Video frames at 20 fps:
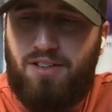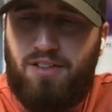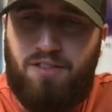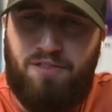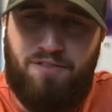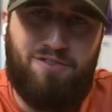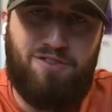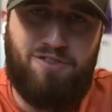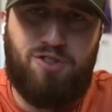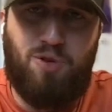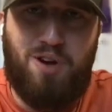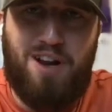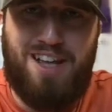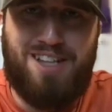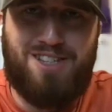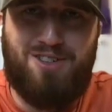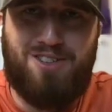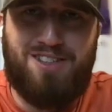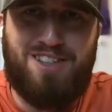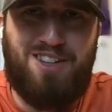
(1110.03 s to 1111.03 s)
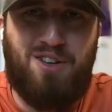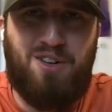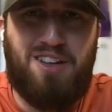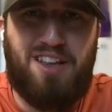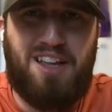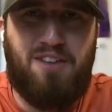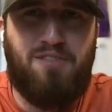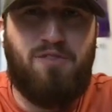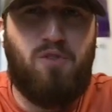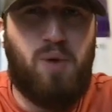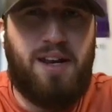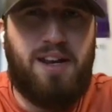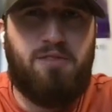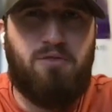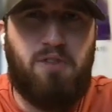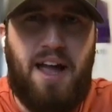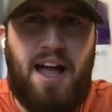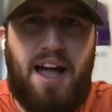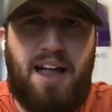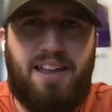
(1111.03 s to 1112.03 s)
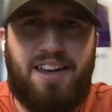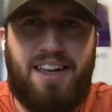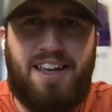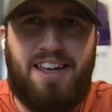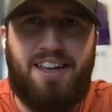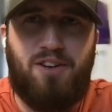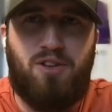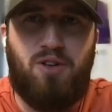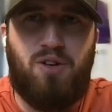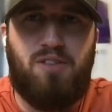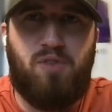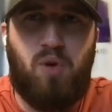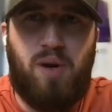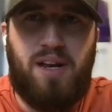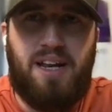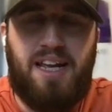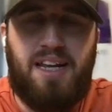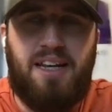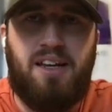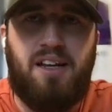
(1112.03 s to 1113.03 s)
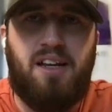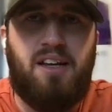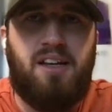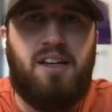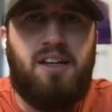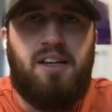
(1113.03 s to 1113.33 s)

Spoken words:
the short answer is, like avoiding reality, avoiding,